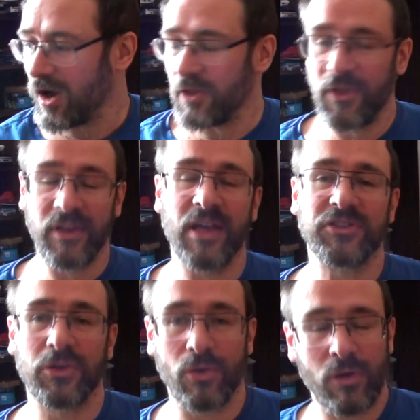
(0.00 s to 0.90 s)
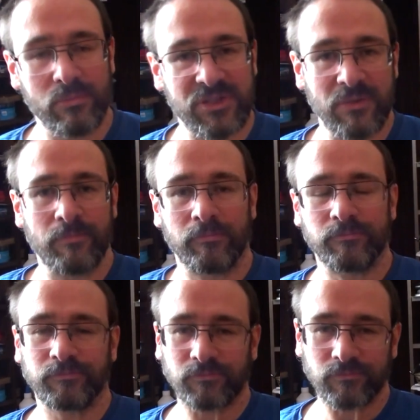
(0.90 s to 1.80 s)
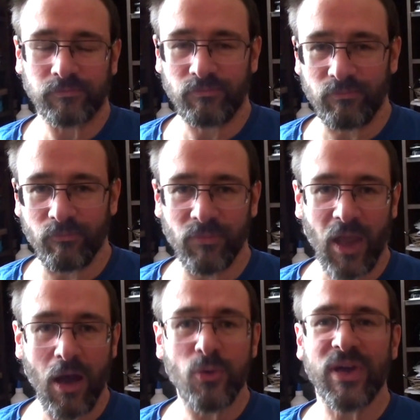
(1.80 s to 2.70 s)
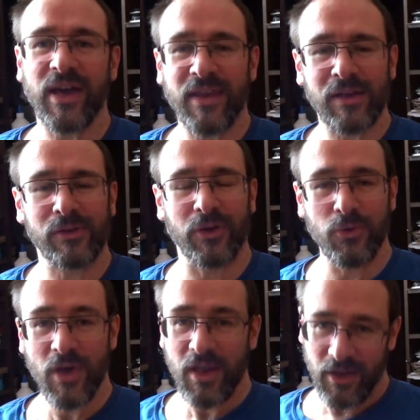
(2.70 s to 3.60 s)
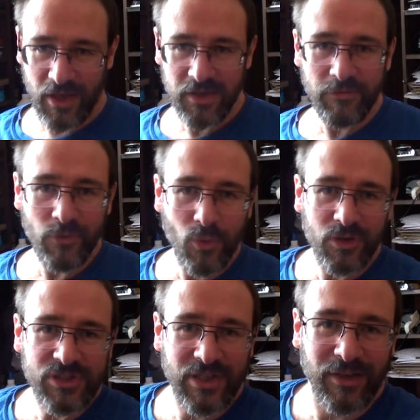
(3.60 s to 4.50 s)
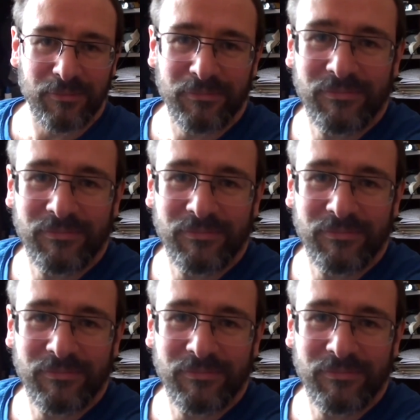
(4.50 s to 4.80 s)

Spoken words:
think that's a good option. Okay, that'll do. Thank you for watching.